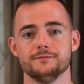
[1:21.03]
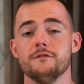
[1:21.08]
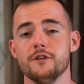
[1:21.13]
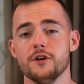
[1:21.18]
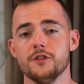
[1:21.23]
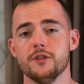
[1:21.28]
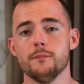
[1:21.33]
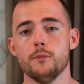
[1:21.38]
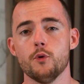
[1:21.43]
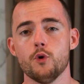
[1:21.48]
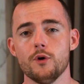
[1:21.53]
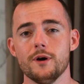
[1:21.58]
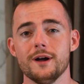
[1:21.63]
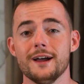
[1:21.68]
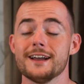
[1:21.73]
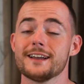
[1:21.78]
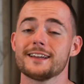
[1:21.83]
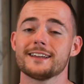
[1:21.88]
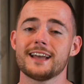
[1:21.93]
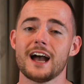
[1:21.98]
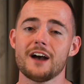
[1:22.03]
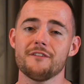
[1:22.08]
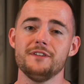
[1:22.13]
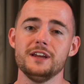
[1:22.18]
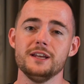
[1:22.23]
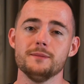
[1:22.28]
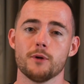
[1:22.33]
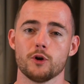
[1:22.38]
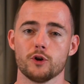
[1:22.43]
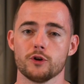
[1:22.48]
Furthermore,
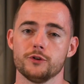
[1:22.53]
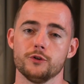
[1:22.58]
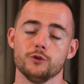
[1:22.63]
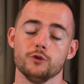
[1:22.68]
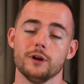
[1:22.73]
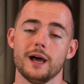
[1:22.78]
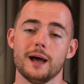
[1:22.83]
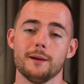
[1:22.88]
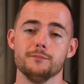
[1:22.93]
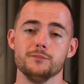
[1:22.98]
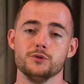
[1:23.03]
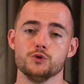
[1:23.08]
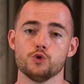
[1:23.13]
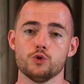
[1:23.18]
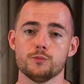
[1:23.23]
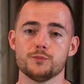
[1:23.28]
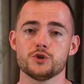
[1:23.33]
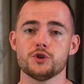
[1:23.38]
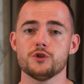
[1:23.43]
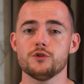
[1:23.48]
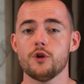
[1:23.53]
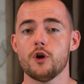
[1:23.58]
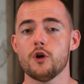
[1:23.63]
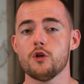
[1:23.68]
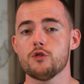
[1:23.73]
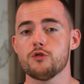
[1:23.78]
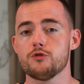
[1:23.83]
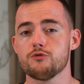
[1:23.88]
caffeine molecule absorption